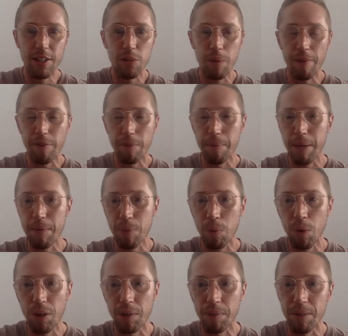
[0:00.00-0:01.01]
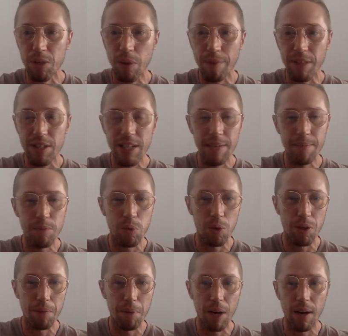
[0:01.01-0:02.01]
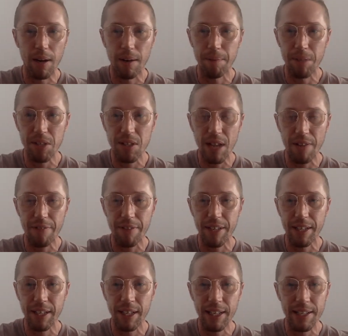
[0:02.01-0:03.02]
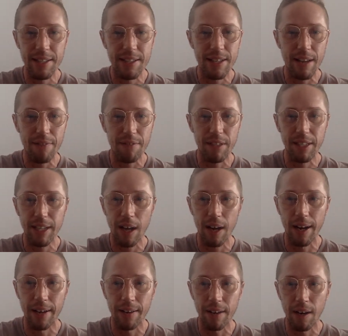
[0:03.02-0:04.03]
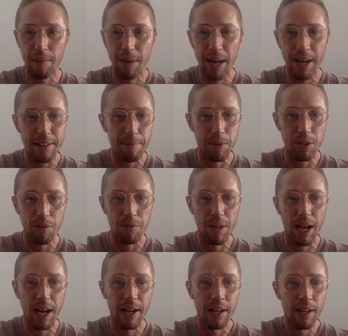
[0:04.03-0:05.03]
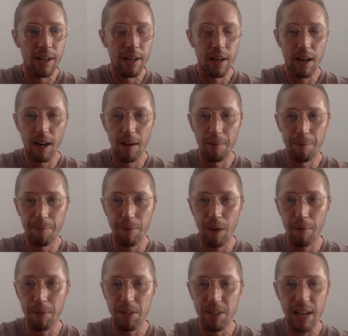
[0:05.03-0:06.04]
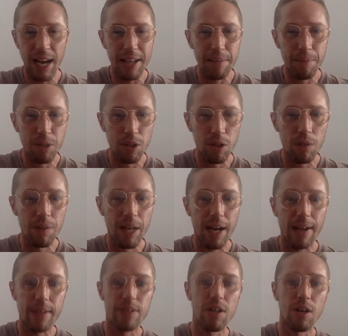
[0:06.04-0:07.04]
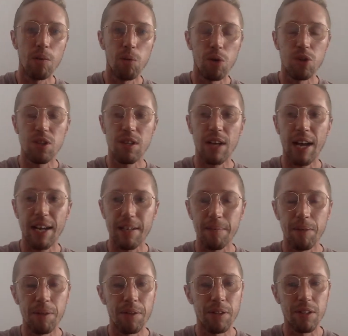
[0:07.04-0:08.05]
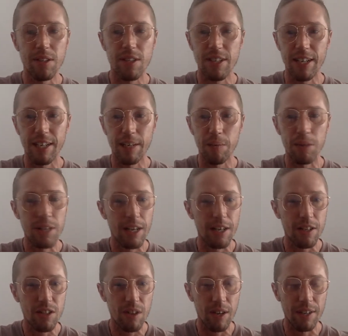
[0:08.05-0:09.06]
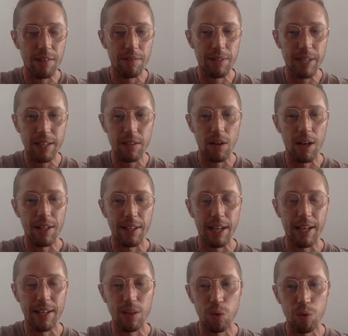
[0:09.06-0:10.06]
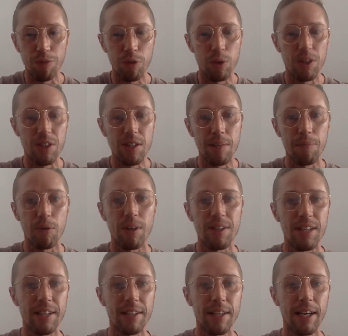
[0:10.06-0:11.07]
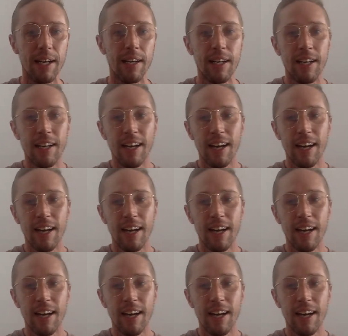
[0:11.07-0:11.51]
It's whether people want them. It's whether teams want them. But Mustafi is definitely going. I'm adamant on that. I'm as adamant on that as I was adamant that Tierney was going to sign on deadline day all through the summer. I said that.